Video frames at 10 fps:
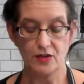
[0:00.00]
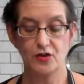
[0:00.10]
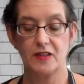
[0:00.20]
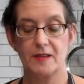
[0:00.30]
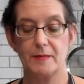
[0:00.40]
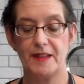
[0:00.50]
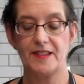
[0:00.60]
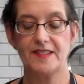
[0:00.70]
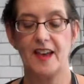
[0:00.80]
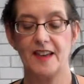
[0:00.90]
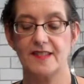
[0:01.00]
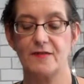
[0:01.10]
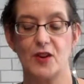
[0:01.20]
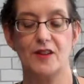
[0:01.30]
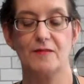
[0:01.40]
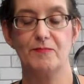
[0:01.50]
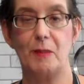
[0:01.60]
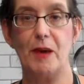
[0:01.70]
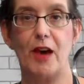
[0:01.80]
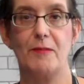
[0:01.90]
usually about the size of
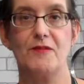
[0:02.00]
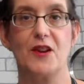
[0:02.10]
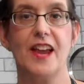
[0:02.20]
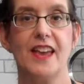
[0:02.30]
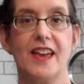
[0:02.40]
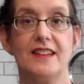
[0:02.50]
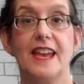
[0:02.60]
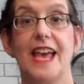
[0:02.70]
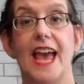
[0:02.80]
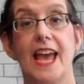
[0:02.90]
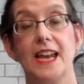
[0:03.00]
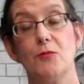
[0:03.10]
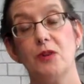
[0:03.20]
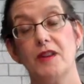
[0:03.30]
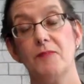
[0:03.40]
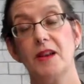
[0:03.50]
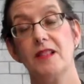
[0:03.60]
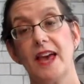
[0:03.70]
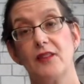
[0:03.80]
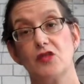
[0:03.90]
the palm of your hand, and it would have been
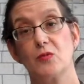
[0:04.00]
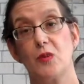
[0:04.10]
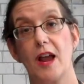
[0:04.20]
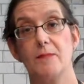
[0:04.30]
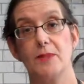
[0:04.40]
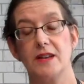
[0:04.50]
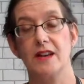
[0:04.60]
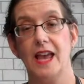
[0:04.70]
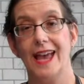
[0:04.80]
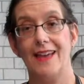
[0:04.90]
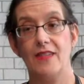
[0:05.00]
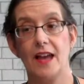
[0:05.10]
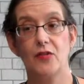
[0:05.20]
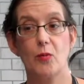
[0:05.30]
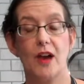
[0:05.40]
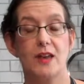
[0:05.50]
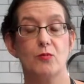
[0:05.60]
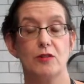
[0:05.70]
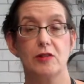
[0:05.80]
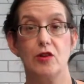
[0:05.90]
allowed to ripen, and that's why
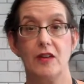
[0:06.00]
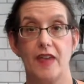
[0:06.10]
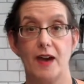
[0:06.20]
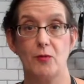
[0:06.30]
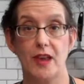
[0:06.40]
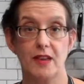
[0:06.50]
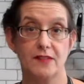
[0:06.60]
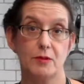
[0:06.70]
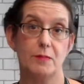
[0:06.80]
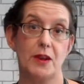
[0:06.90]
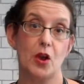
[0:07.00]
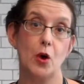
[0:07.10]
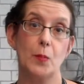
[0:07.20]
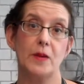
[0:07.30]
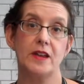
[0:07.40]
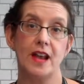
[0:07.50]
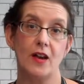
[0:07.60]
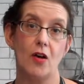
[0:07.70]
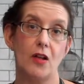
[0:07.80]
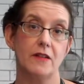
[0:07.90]
it would look that way, because it would have been open
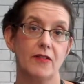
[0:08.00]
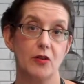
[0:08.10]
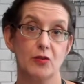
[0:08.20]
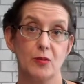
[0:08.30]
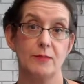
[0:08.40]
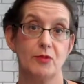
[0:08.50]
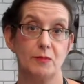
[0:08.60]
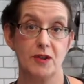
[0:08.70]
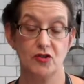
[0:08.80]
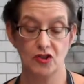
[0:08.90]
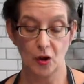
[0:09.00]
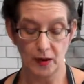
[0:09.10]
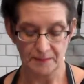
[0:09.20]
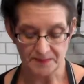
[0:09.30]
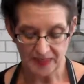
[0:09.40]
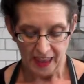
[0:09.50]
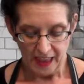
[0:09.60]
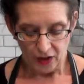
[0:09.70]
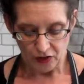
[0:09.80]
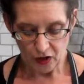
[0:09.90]
and all of those ribs would be showing.
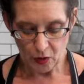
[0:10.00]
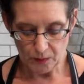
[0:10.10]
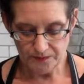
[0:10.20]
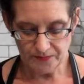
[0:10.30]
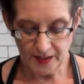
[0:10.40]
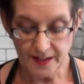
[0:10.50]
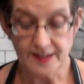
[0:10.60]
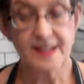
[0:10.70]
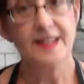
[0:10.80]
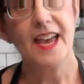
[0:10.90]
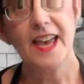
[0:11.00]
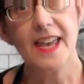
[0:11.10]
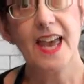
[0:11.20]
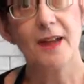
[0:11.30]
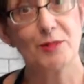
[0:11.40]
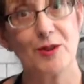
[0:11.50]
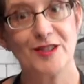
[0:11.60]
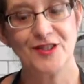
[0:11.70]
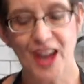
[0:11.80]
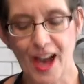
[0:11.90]
So today at
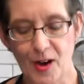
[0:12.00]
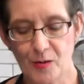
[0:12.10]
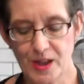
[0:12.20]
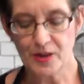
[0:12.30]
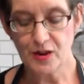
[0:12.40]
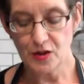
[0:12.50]
Brooklyn Chow, we are